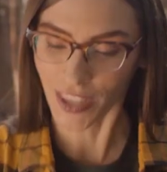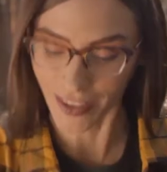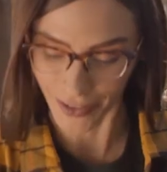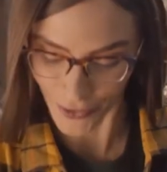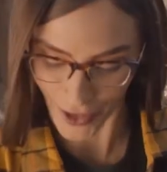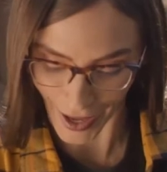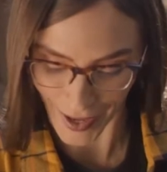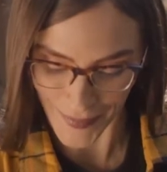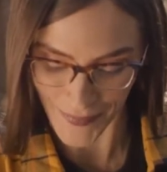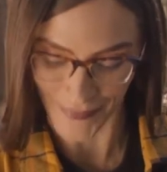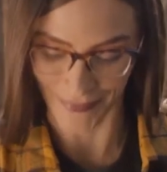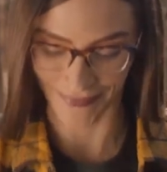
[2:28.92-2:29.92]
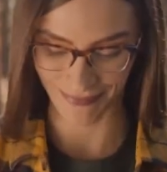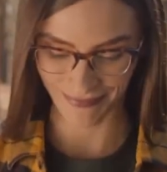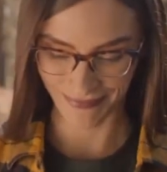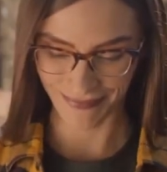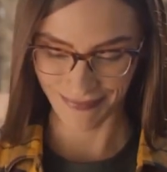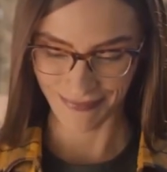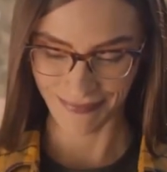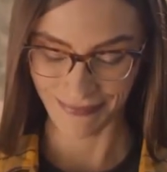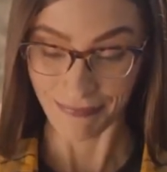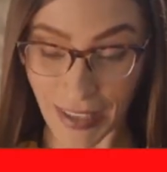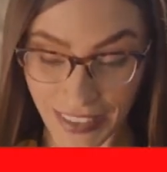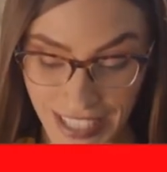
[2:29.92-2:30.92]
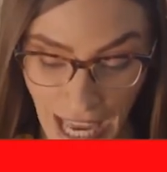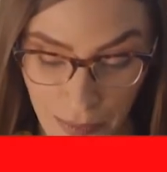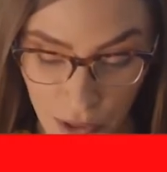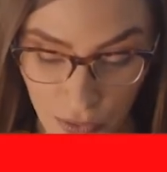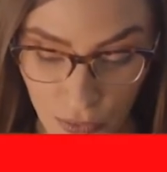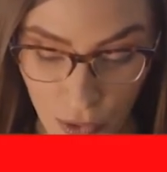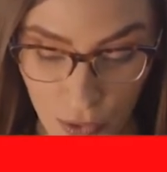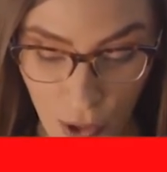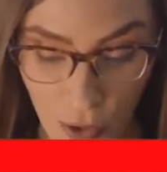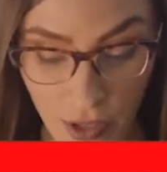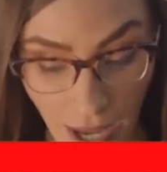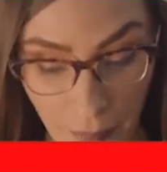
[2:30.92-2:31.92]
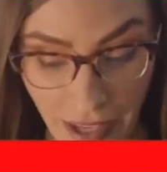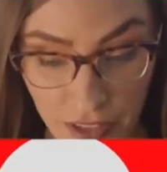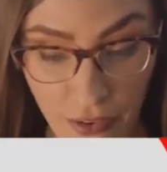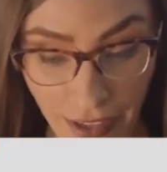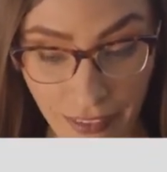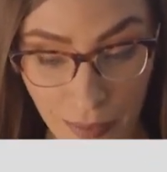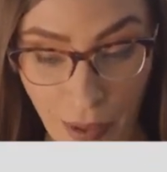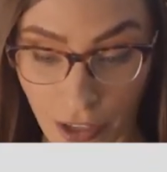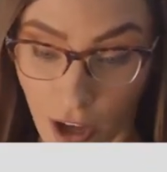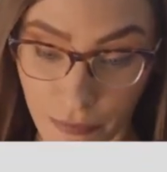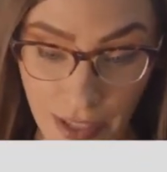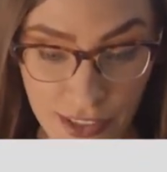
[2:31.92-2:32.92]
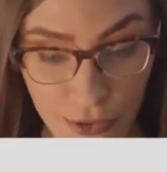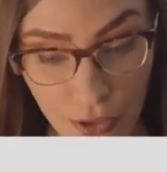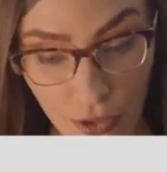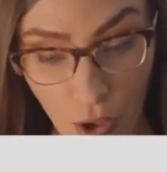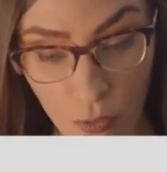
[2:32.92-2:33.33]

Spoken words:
Good luck, little guy. By the time you're full grown, I might have finally paid off my student